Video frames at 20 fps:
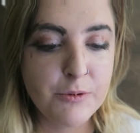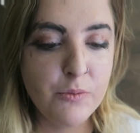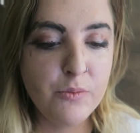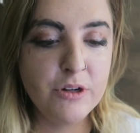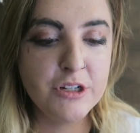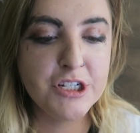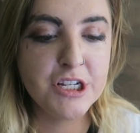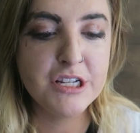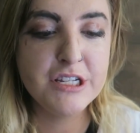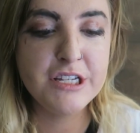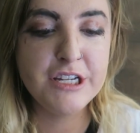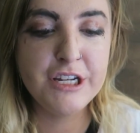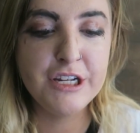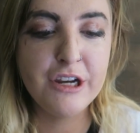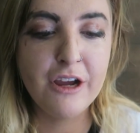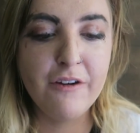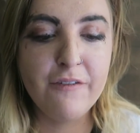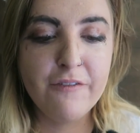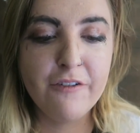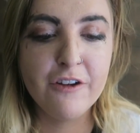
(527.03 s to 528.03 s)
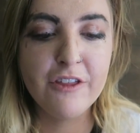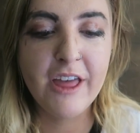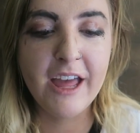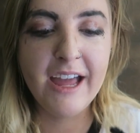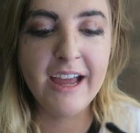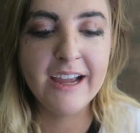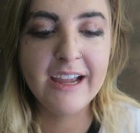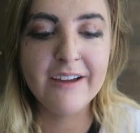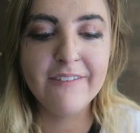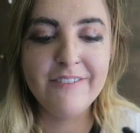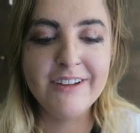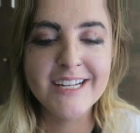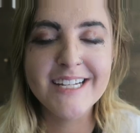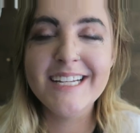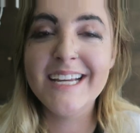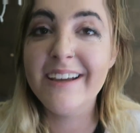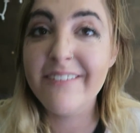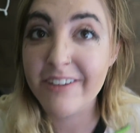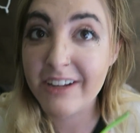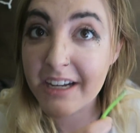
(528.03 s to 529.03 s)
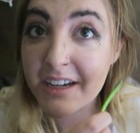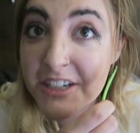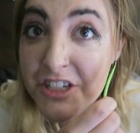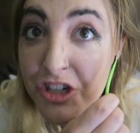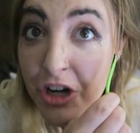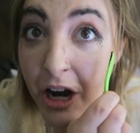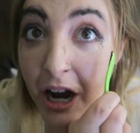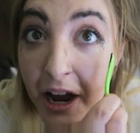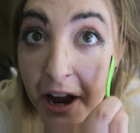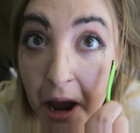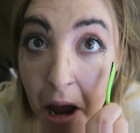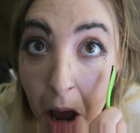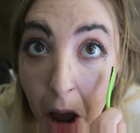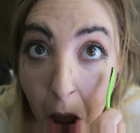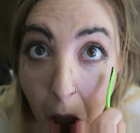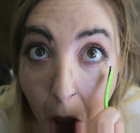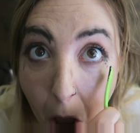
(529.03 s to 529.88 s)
but we'll just, you know, for the heck of it, give it a try.